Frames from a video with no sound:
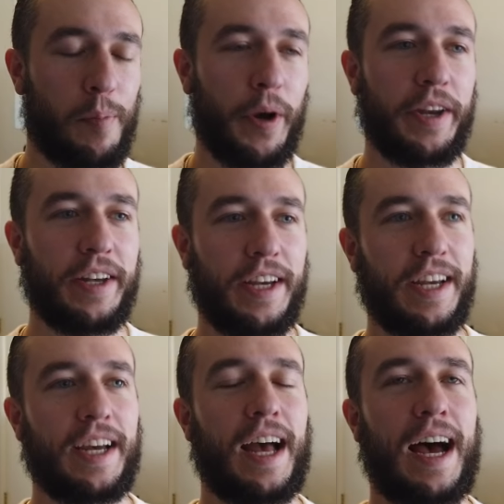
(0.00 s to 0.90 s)
But
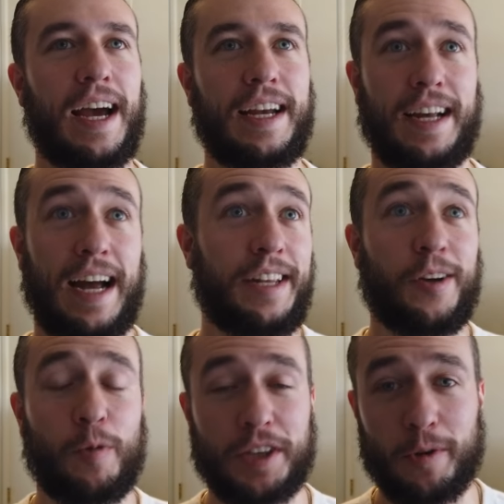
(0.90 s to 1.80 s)
I didn't
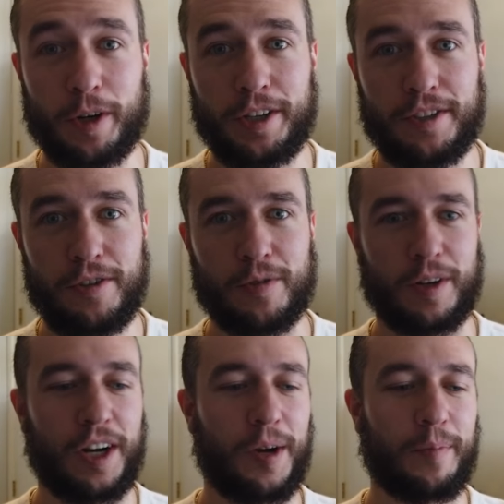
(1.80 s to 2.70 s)
know what they were going to do.
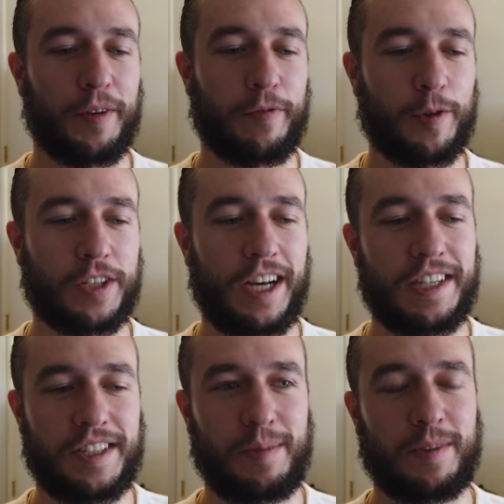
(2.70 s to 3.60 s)
The first
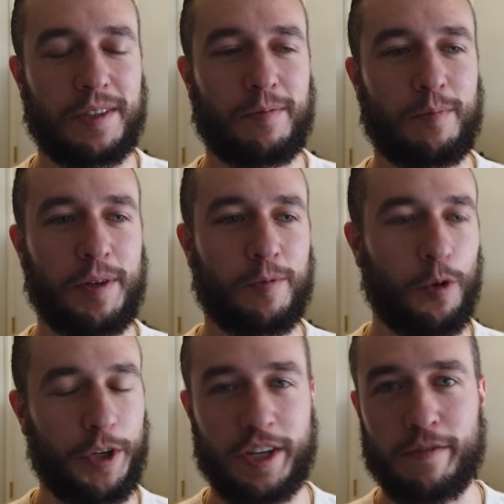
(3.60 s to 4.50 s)
guy seemed to be
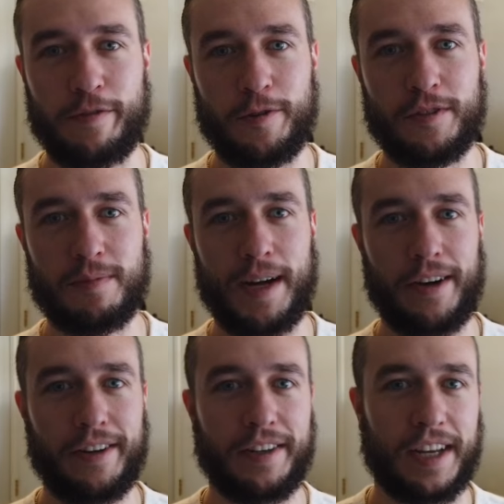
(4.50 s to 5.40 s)
really confused
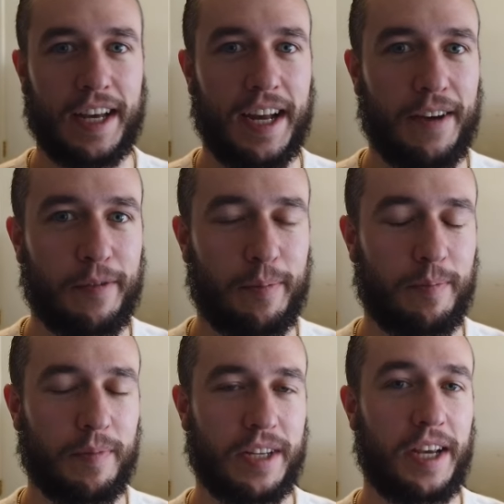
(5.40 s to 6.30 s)
about it and kind of have
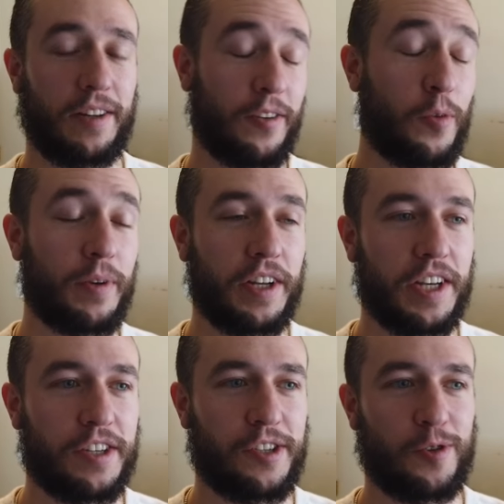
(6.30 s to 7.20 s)
take a little bit of
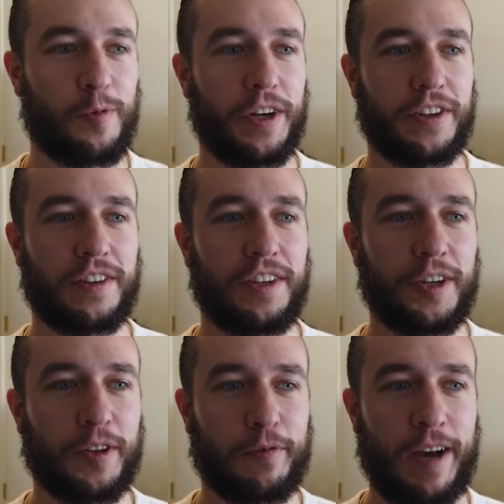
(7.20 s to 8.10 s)
issue with,
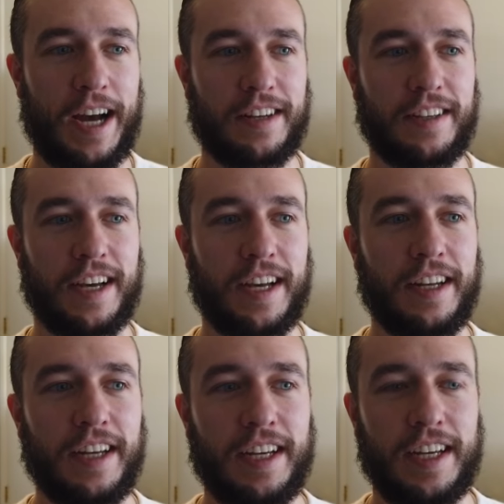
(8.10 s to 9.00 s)
you know, the fact that
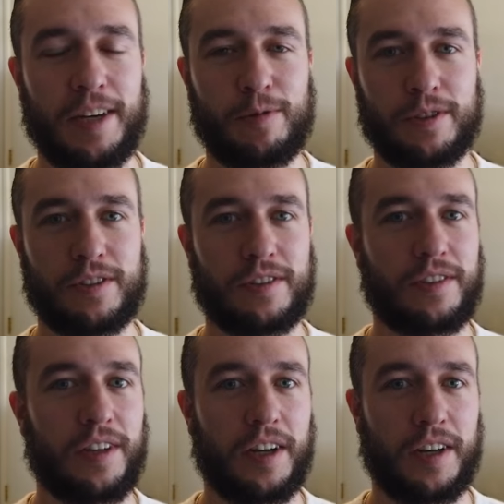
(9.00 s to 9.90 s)
it was
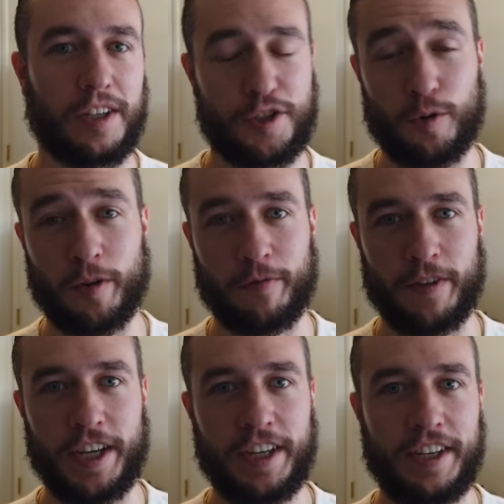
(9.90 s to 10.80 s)
a short
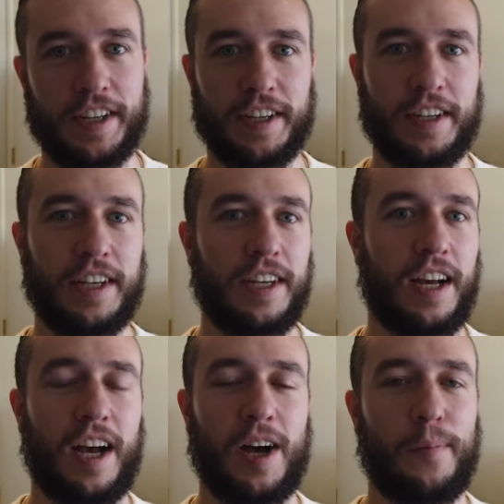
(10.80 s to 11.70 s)
VIN and
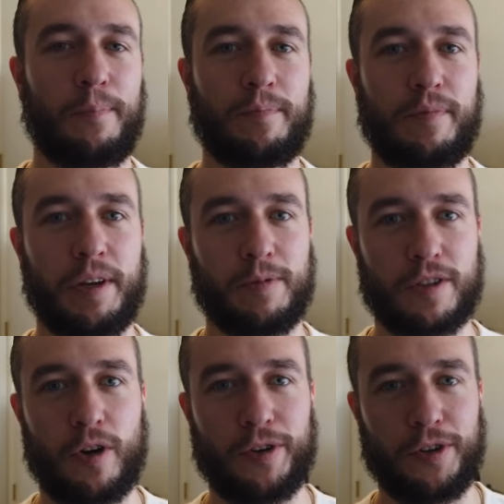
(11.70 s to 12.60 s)
it was
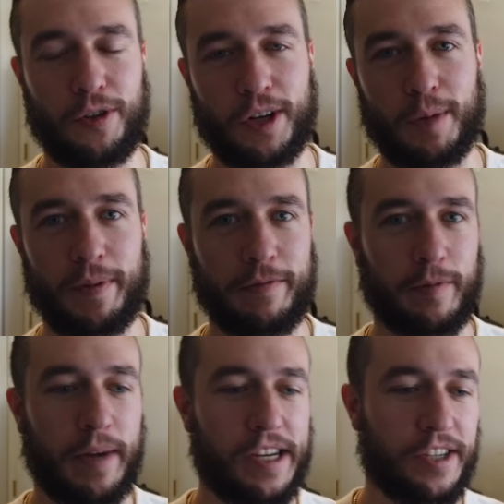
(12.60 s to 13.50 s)
hard to look up
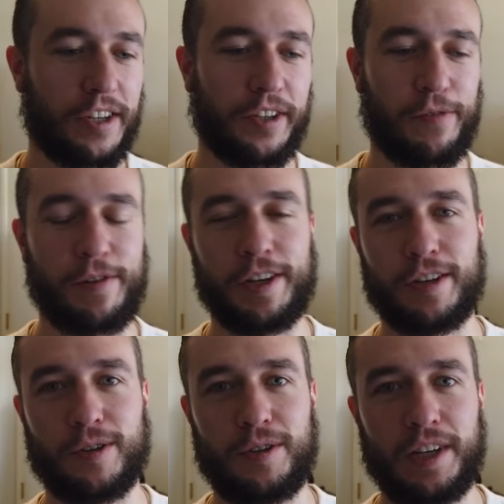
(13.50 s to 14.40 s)
information on the
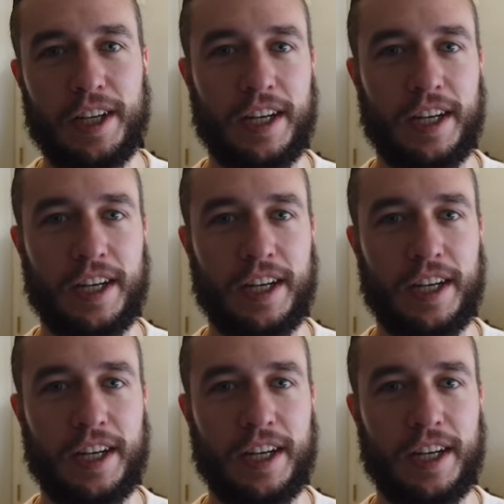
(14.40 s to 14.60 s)
vehicle.